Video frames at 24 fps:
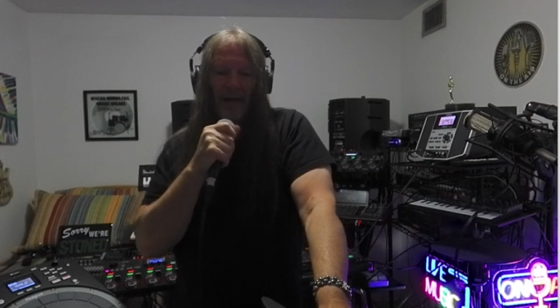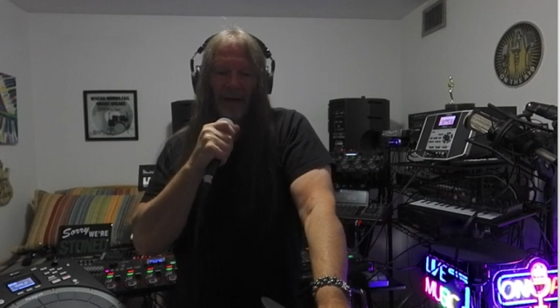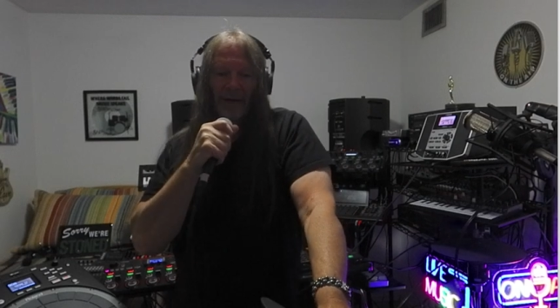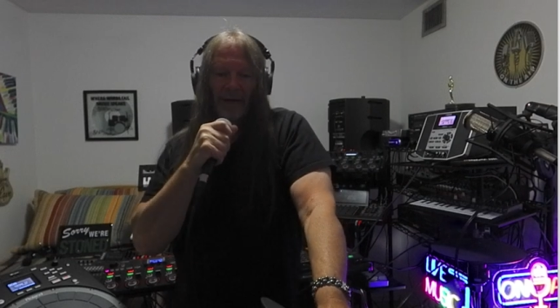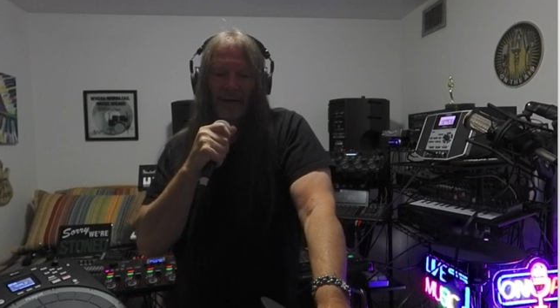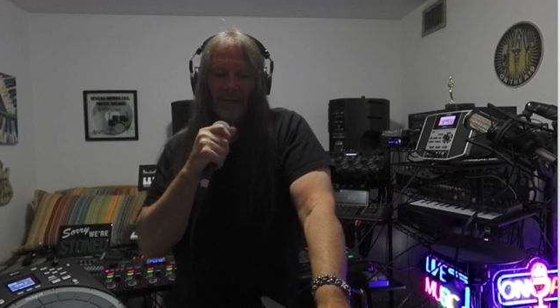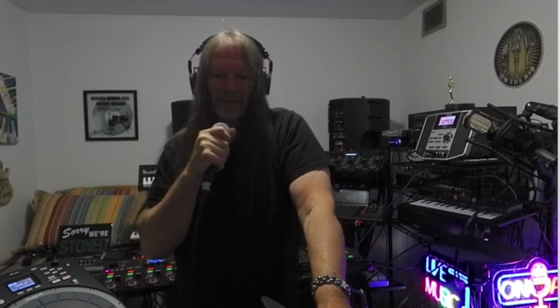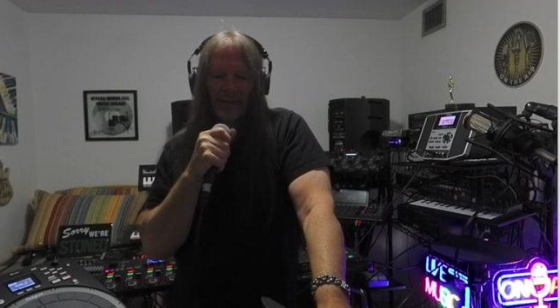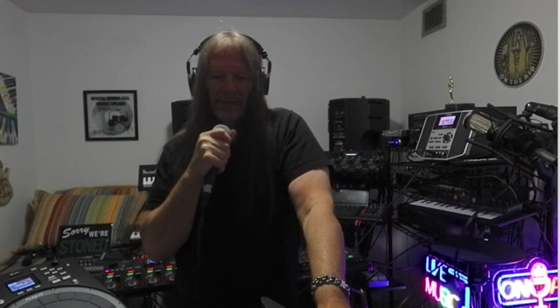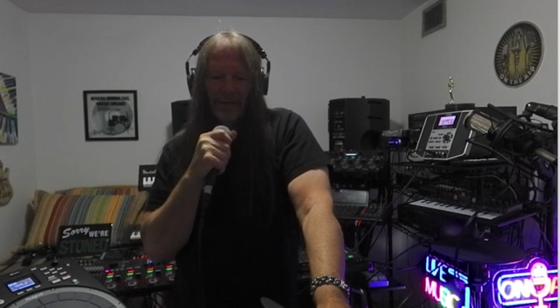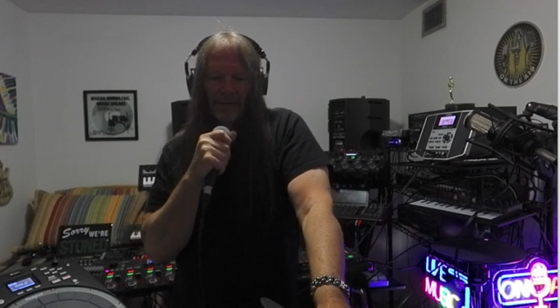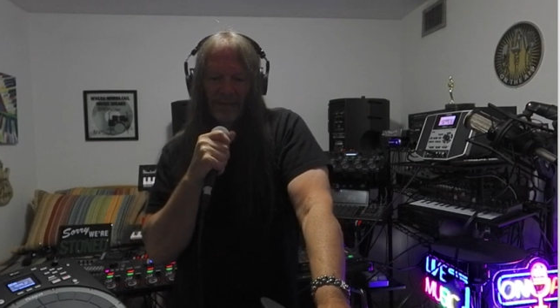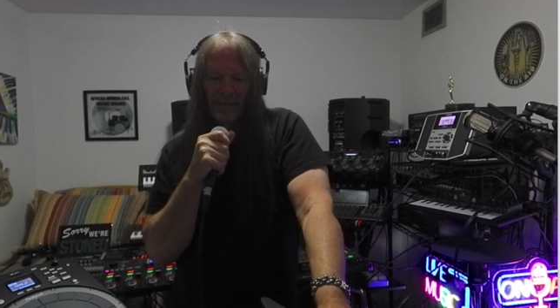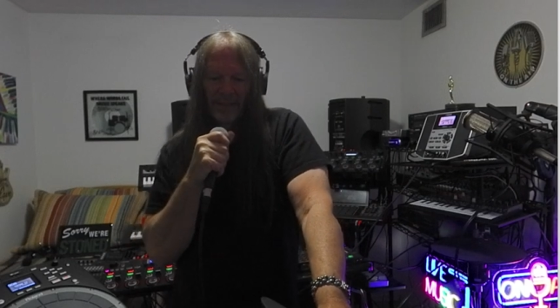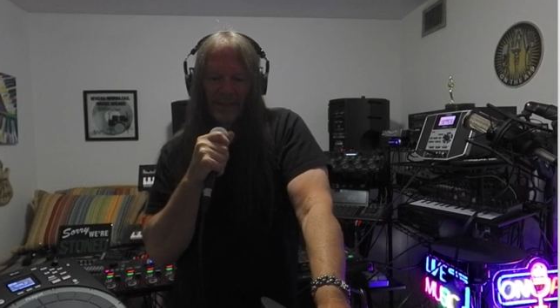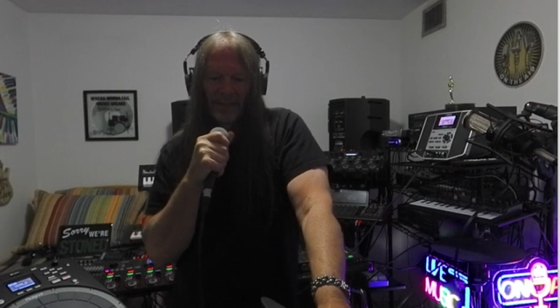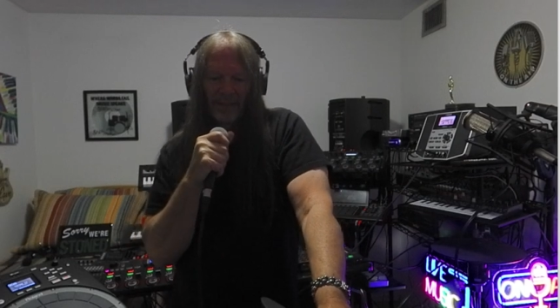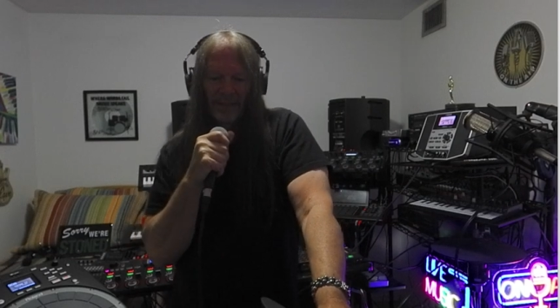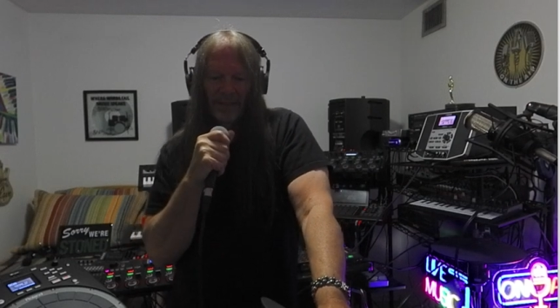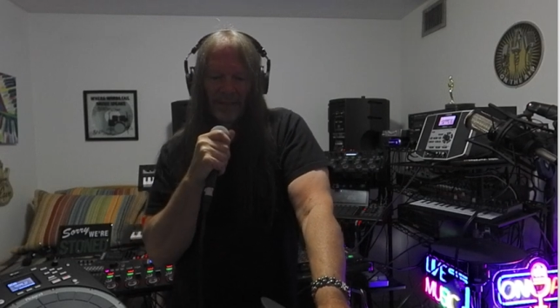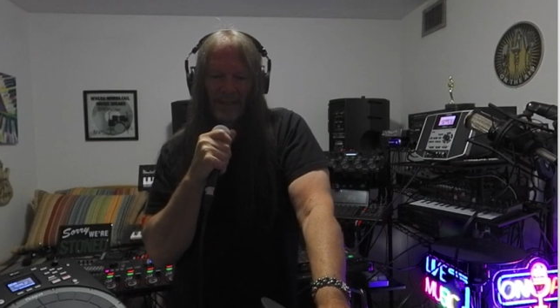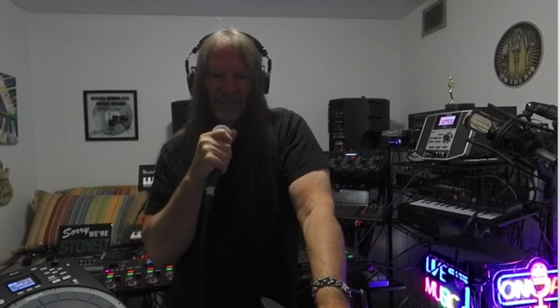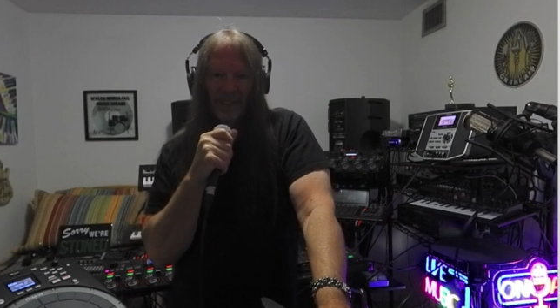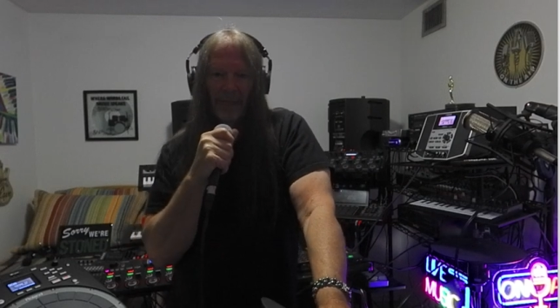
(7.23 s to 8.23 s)

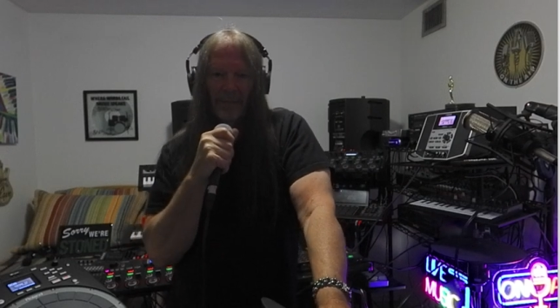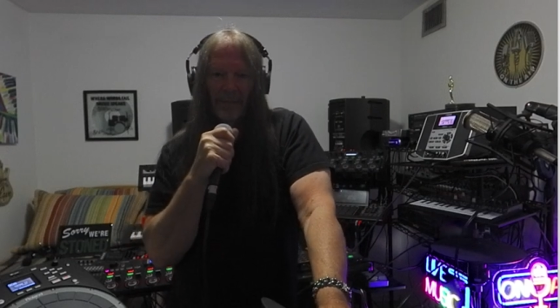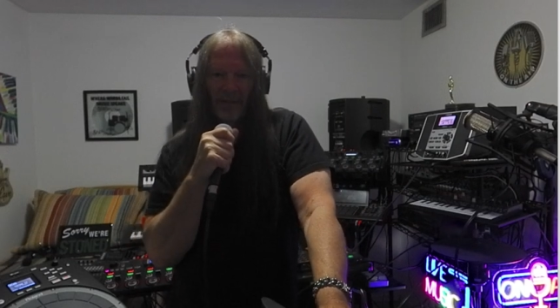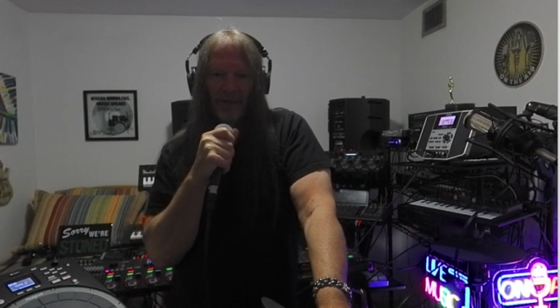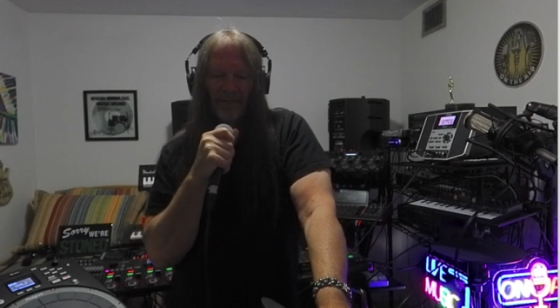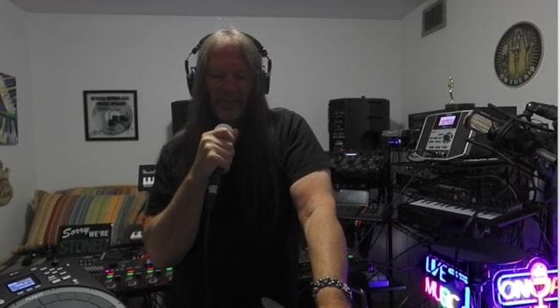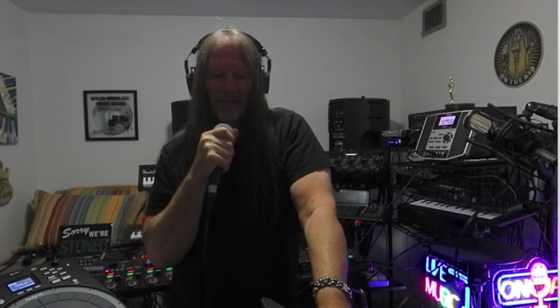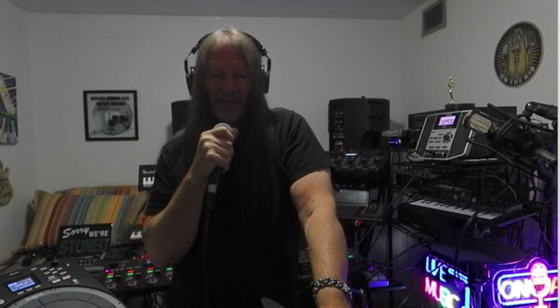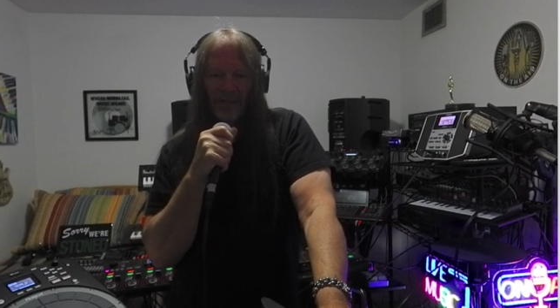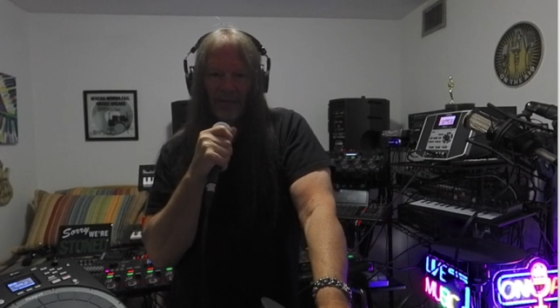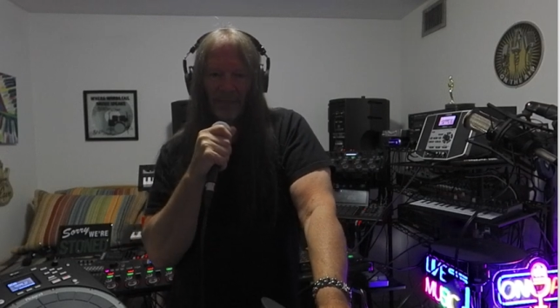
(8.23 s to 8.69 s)
Uh, some of